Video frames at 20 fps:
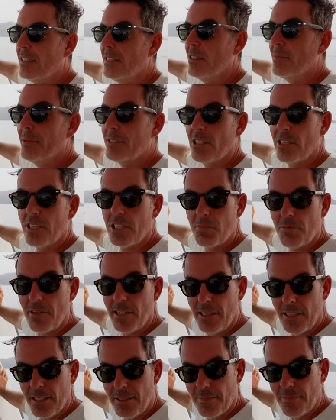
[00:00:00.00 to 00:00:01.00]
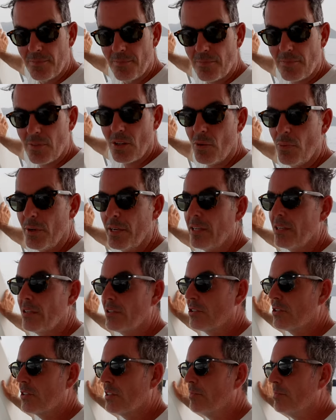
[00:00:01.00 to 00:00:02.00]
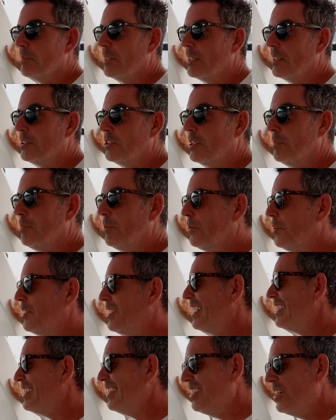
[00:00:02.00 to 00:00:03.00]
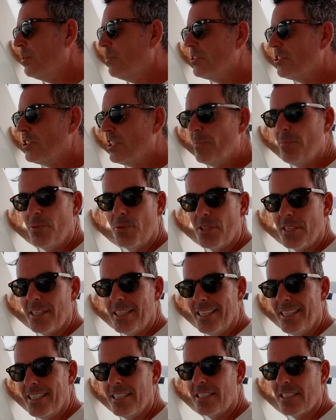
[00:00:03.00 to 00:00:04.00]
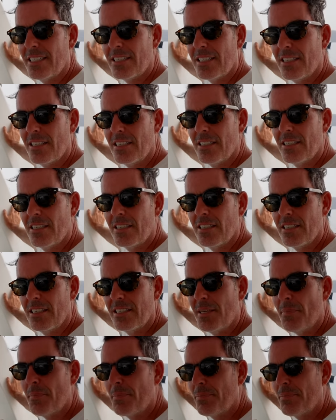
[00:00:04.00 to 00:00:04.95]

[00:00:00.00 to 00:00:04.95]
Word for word: little bit of Turkish bread. We're going to have some uh, chipordia. I don't know what chipordia is. Is it, is it